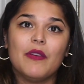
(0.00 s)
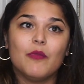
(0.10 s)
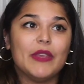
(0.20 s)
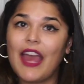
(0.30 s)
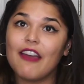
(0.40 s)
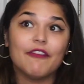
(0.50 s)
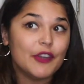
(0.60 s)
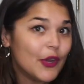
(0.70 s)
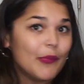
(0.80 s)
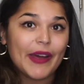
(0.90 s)
We
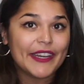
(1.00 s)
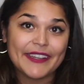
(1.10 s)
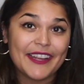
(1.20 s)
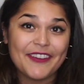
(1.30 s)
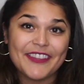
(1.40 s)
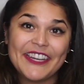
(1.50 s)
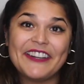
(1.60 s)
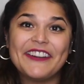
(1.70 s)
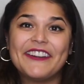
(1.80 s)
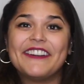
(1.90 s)
have nobody down there.
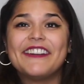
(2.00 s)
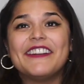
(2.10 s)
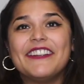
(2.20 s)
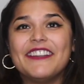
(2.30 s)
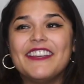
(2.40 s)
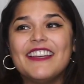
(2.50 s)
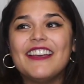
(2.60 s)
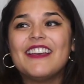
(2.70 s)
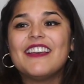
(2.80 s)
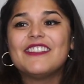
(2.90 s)

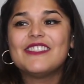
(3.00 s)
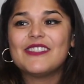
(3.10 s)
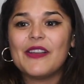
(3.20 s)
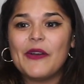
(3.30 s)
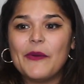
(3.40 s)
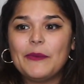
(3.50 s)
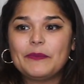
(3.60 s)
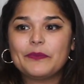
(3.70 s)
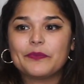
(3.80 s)
So